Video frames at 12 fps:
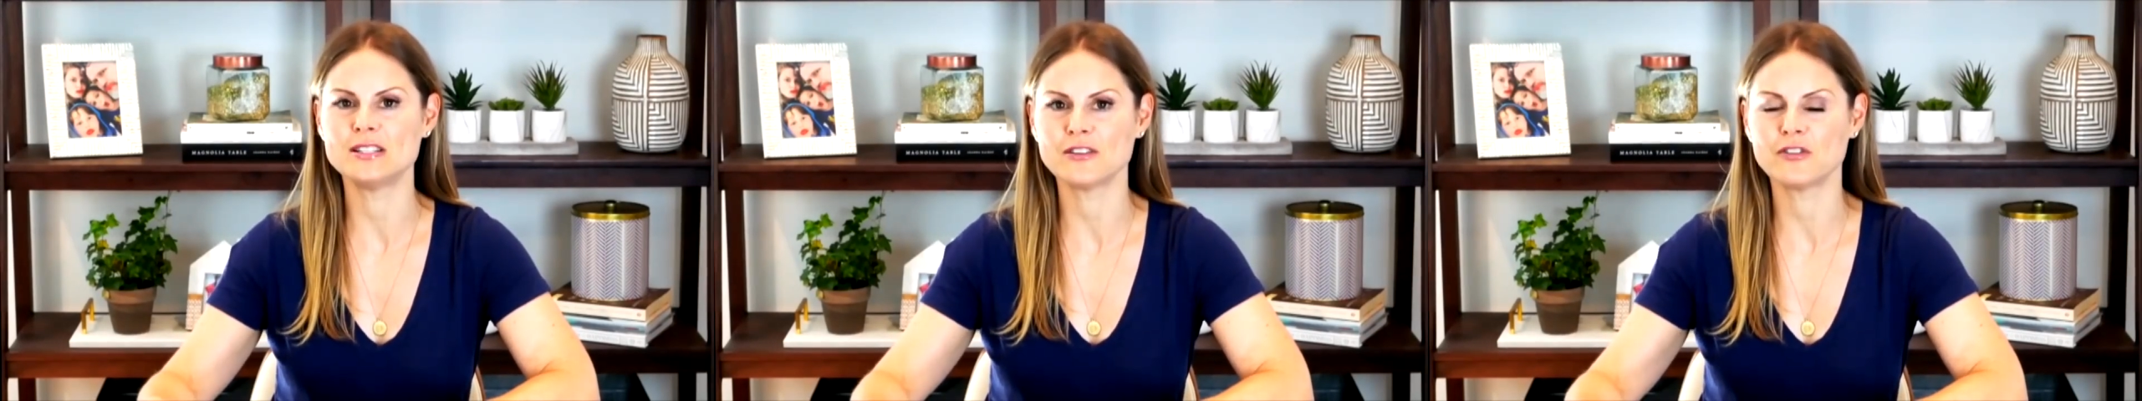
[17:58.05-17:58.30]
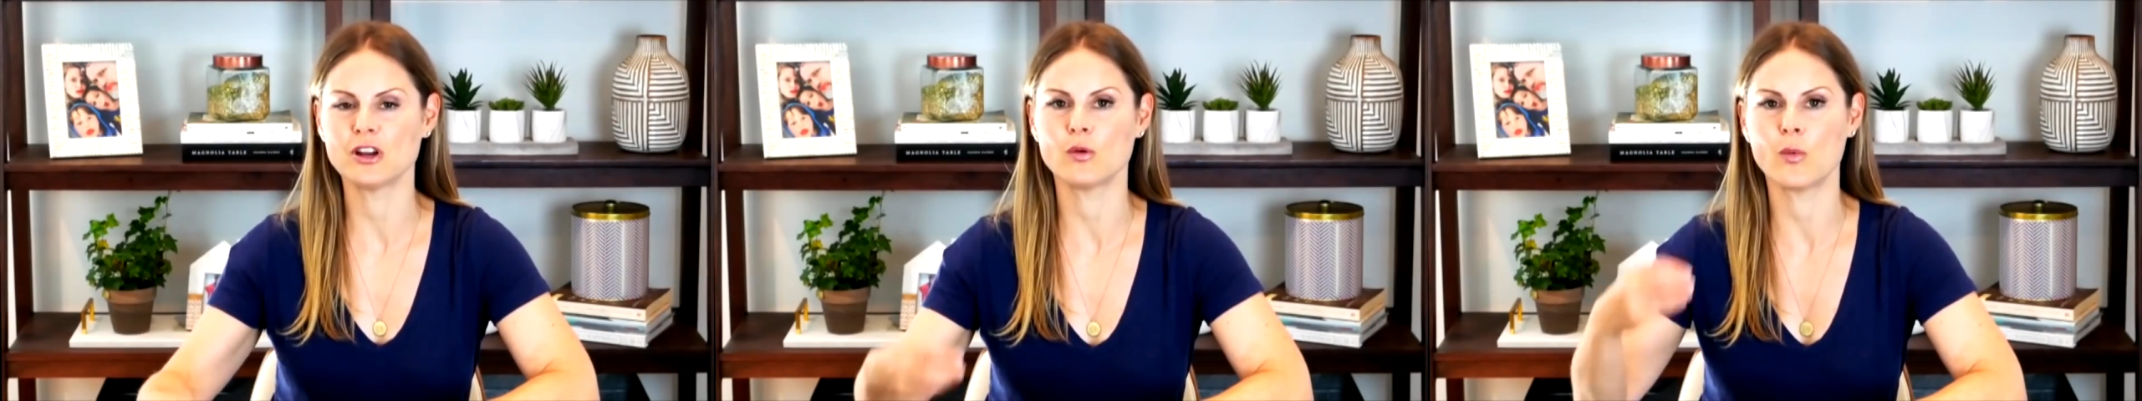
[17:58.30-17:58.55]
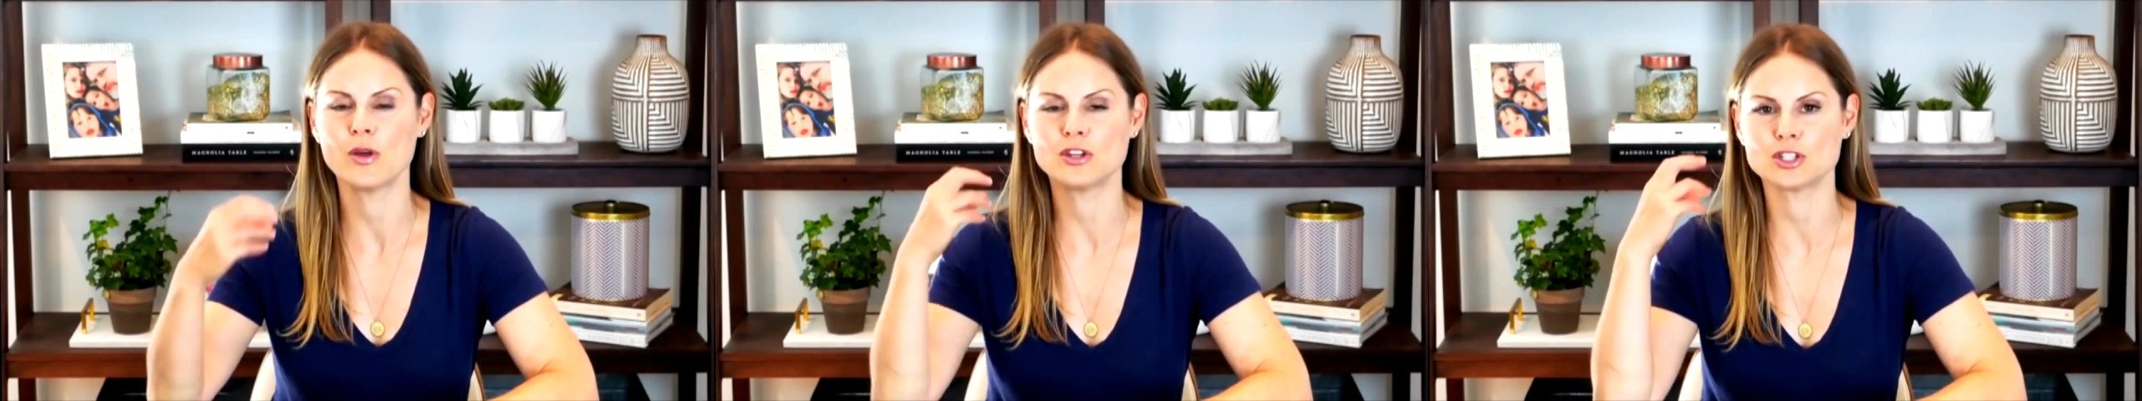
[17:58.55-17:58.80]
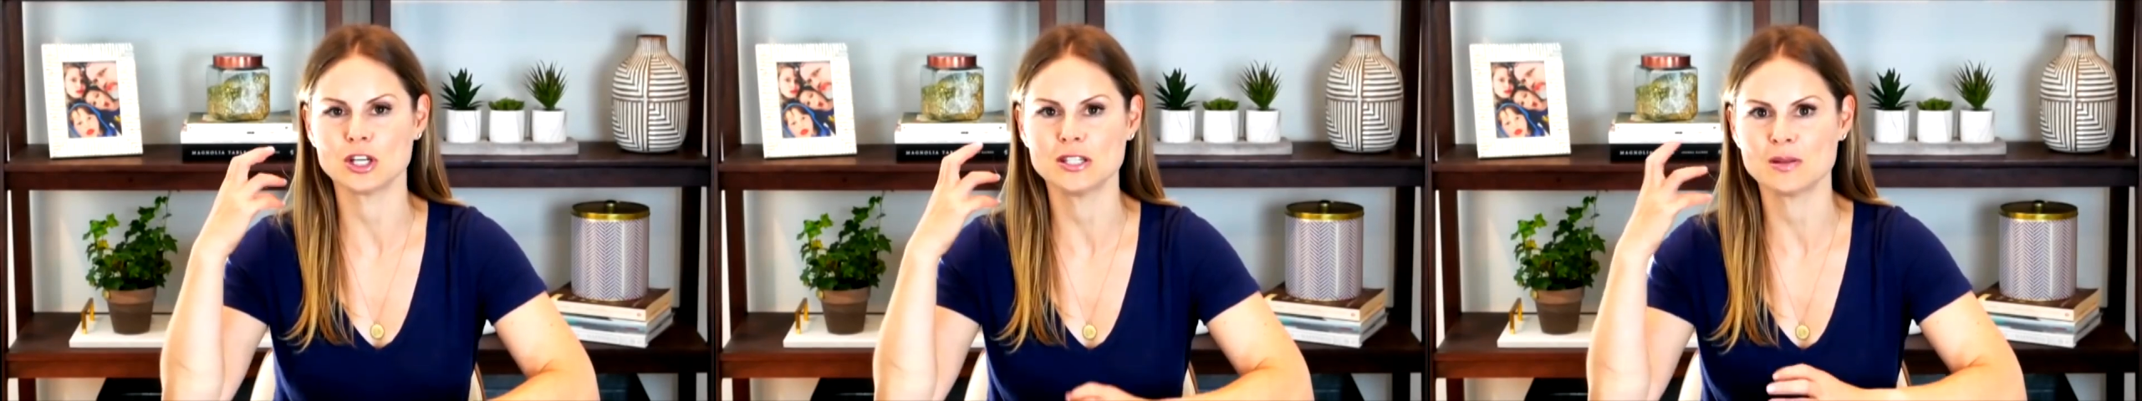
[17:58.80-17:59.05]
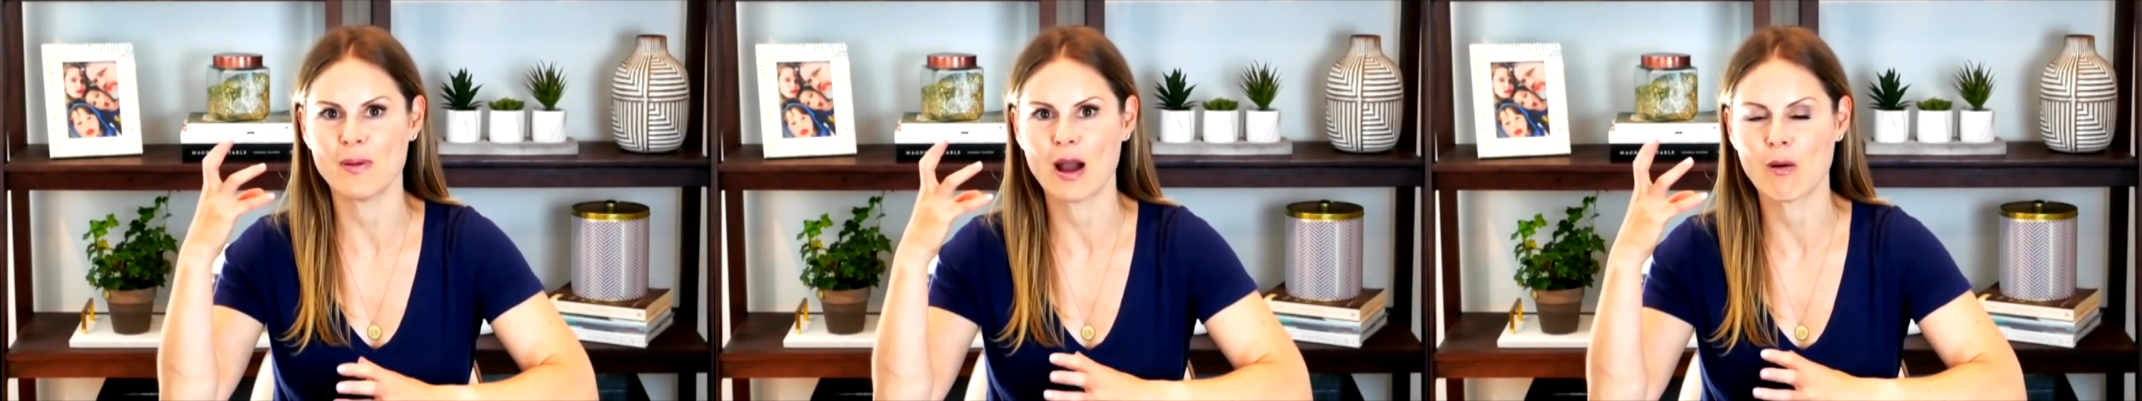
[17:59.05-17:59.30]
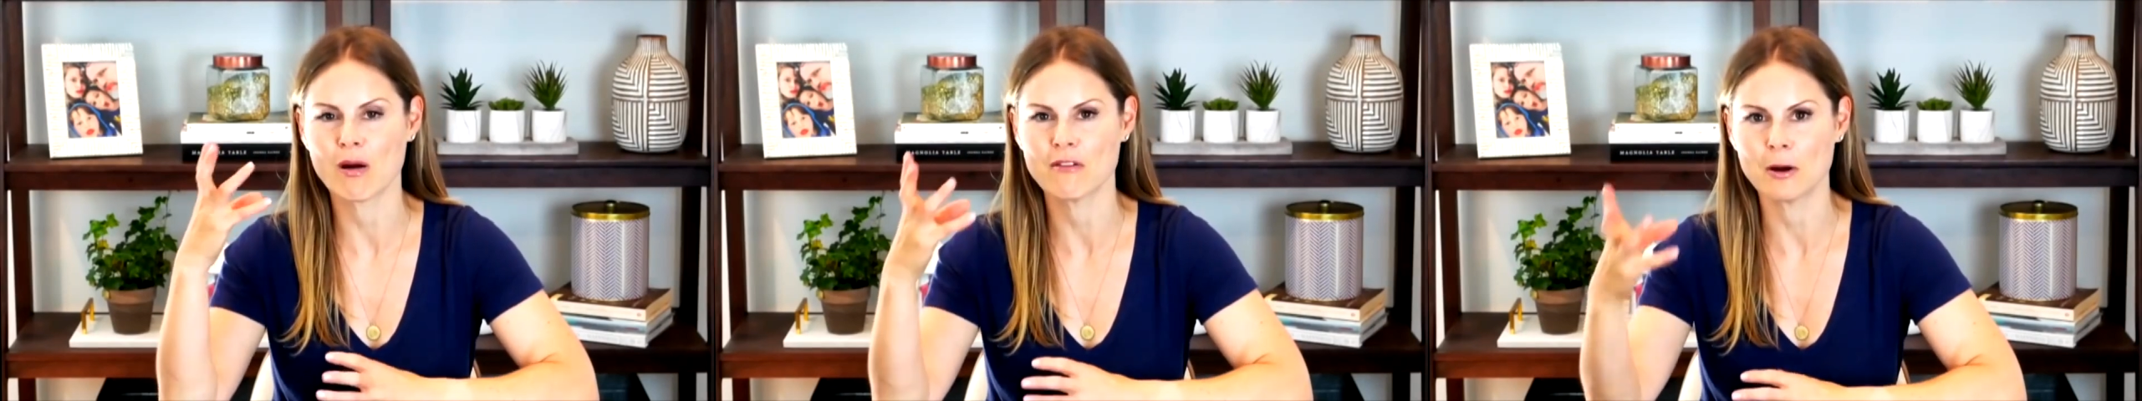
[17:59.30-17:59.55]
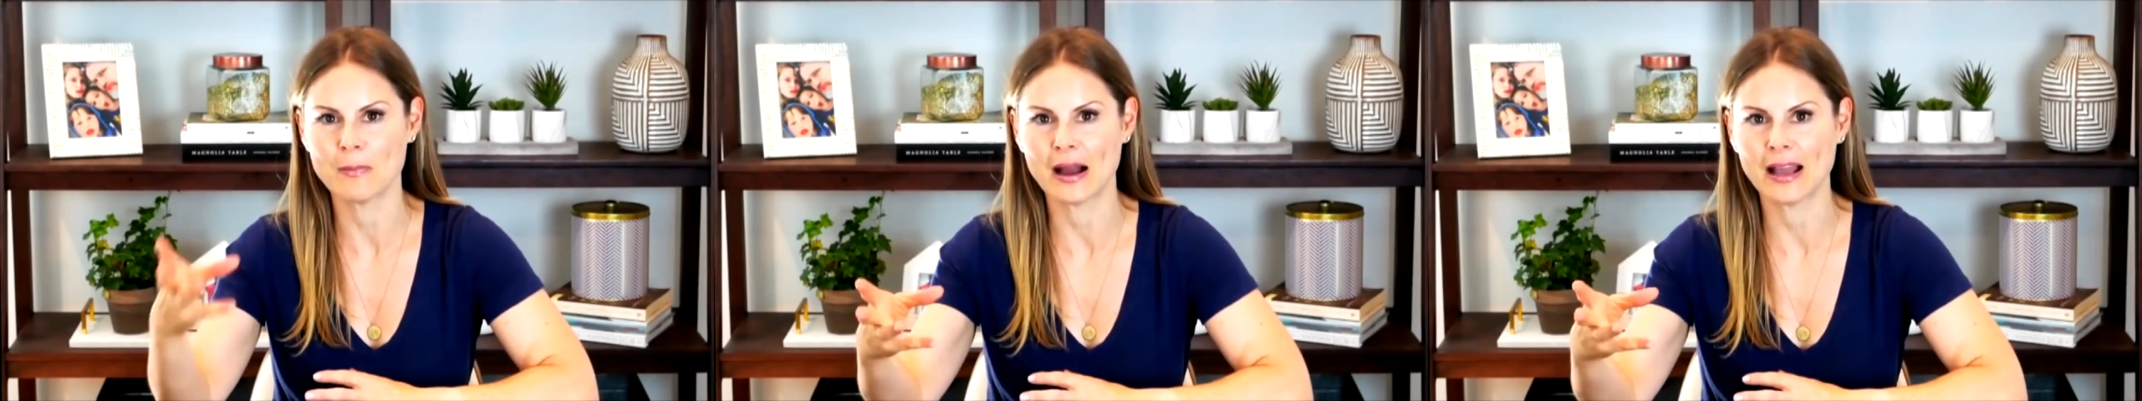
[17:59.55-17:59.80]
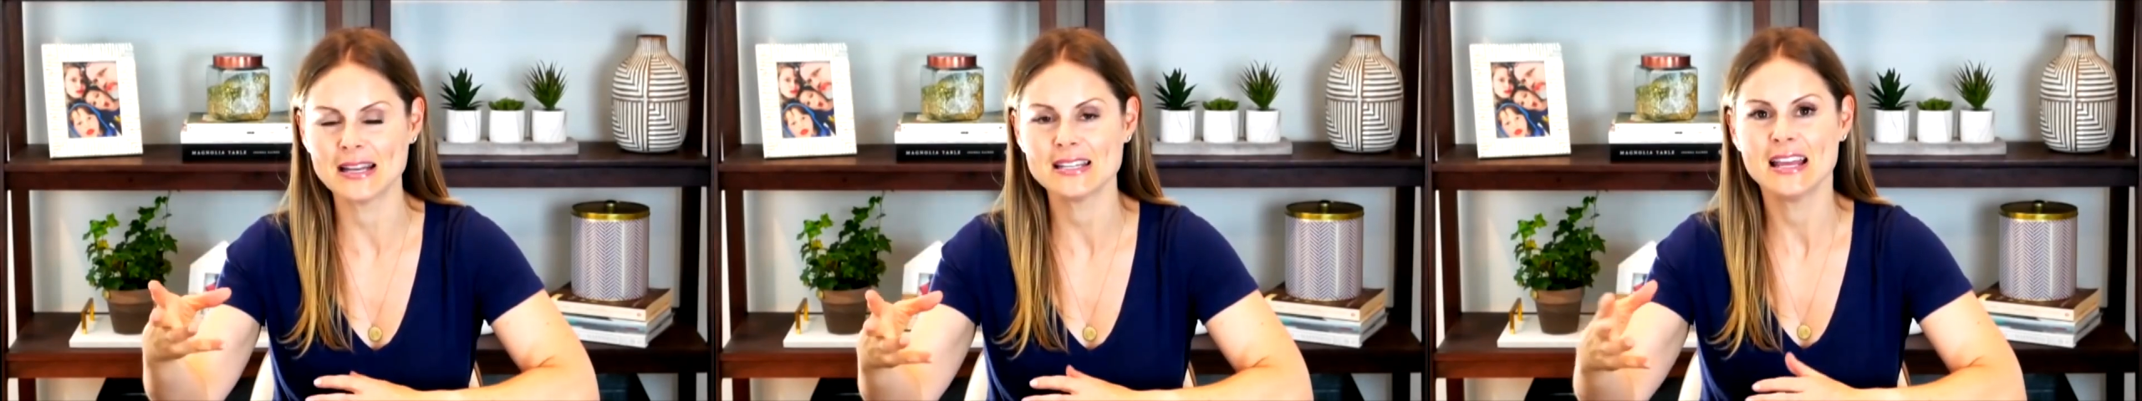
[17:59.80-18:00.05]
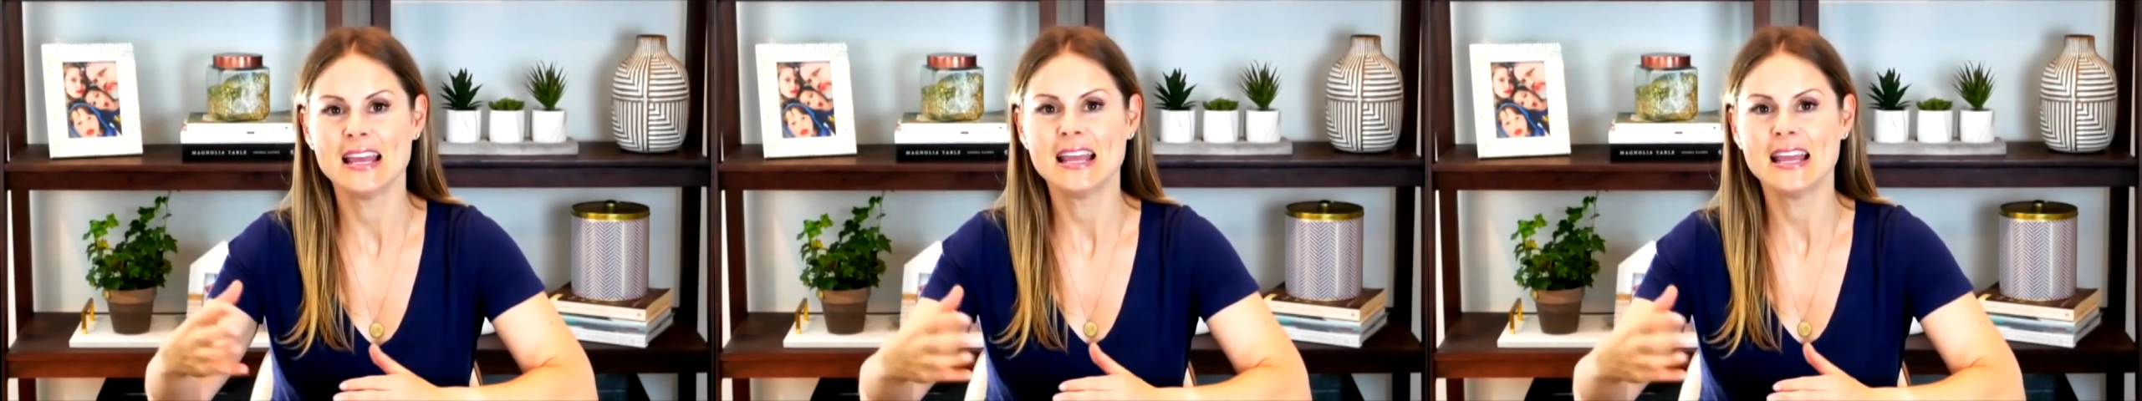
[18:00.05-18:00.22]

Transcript: different with just the power of our mind